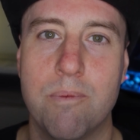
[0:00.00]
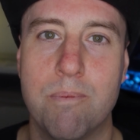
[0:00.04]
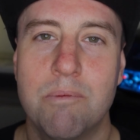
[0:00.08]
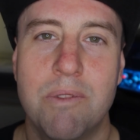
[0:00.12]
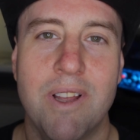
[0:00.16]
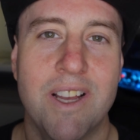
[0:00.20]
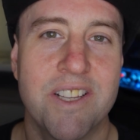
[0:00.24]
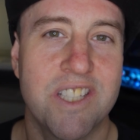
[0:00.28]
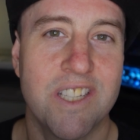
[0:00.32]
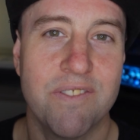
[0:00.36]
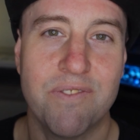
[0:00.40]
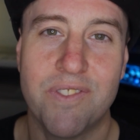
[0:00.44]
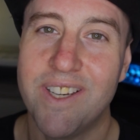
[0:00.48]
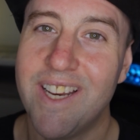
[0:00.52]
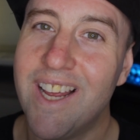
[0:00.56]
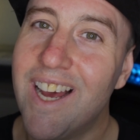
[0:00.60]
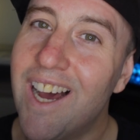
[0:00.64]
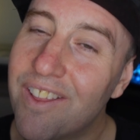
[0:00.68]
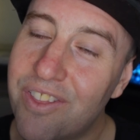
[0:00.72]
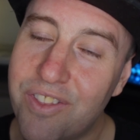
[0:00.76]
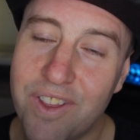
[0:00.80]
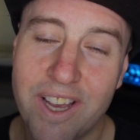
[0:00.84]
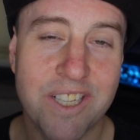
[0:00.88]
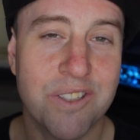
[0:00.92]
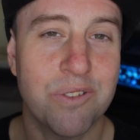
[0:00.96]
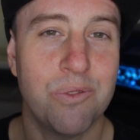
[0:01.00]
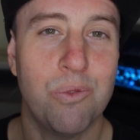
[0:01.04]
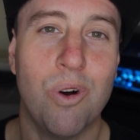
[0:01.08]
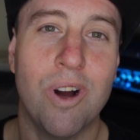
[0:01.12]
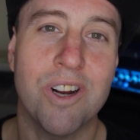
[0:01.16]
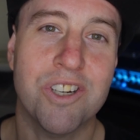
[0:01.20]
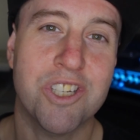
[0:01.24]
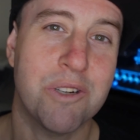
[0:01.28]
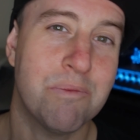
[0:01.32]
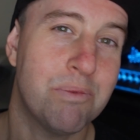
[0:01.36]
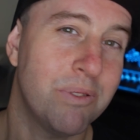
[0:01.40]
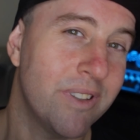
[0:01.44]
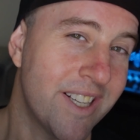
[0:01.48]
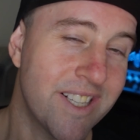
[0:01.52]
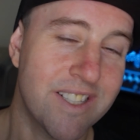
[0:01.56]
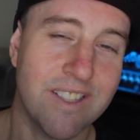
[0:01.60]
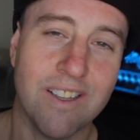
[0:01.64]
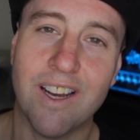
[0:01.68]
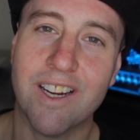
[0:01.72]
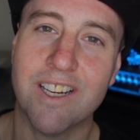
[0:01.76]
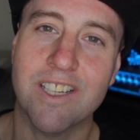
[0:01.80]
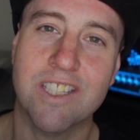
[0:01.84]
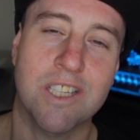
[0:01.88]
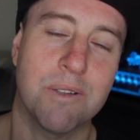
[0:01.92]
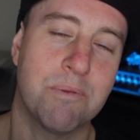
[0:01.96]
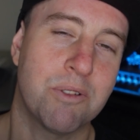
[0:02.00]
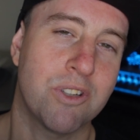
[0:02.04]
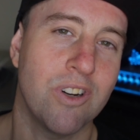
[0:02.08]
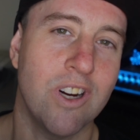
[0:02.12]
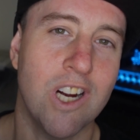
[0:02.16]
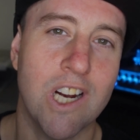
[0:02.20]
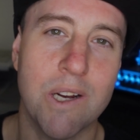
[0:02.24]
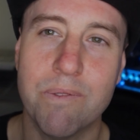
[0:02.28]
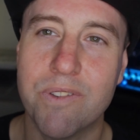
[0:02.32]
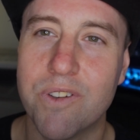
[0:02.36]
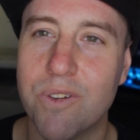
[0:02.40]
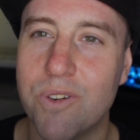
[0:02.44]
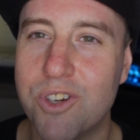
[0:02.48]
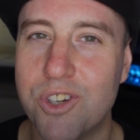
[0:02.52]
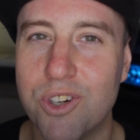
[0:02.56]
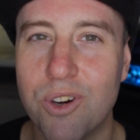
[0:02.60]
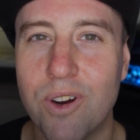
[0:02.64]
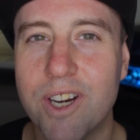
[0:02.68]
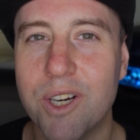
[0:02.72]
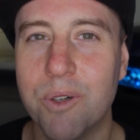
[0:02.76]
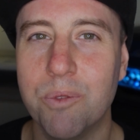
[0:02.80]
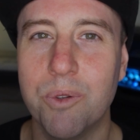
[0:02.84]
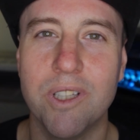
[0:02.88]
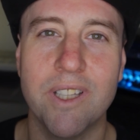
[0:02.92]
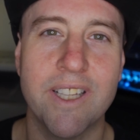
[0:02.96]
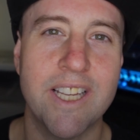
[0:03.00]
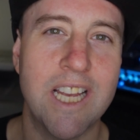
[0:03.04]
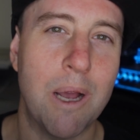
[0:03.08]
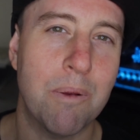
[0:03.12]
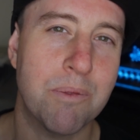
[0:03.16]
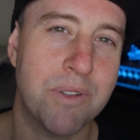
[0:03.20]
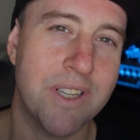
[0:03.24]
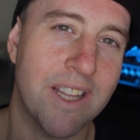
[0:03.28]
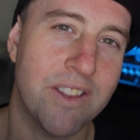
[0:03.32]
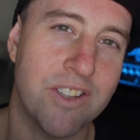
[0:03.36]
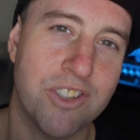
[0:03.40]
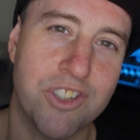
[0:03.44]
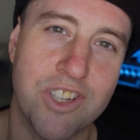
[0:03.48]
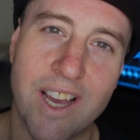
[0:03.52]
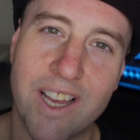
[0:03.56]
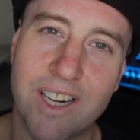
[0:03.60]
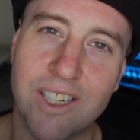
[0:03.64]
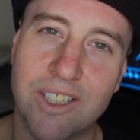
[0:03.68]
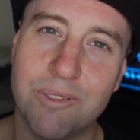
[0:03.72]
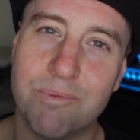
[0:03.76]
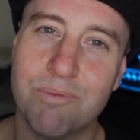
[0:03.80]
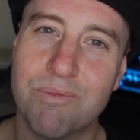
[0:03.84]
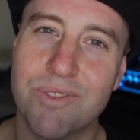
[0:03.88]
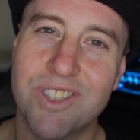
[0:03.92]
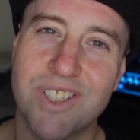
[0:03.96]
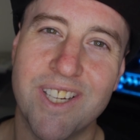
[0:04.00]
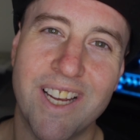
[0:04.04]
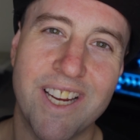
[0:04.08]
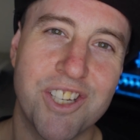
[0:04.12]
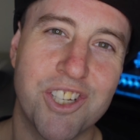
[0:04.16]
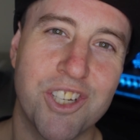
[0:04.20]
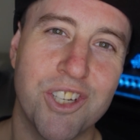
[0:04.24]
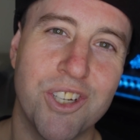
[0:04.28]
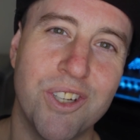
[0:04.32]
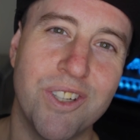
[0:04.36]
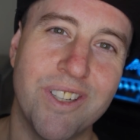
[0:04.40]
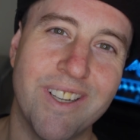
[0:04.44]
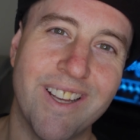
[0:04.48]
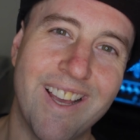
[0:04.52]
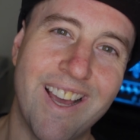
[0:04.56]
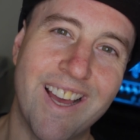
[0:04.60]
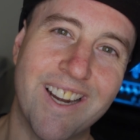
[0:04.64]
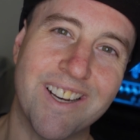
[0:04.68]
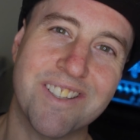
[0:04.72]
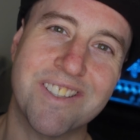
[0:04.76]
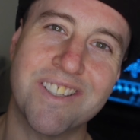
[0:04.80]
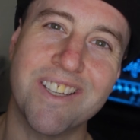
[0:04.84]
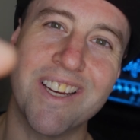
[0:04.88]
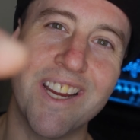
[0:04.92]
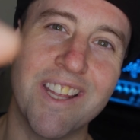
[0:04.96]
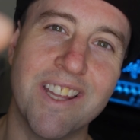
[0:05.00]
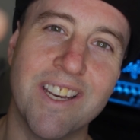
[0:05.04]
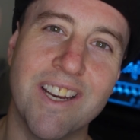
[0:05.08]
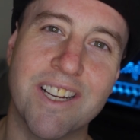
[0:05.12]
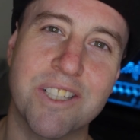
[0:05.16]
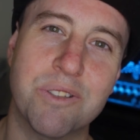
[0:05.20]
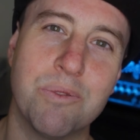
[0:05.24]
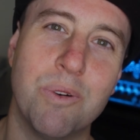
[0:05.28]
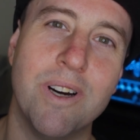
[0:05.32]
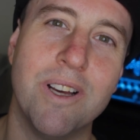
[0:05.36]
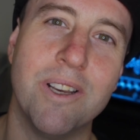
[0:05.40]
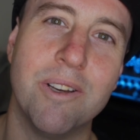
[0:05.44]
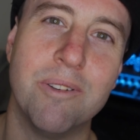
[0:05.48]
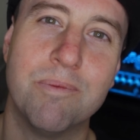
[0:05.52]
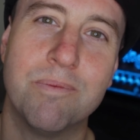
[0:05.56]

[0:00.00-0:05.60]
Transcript: But that's it for now. Thanks for watching. Please like and subscribe if you enjoyed. It really helps out the channel. Stay tuned and I'll see you in the next one.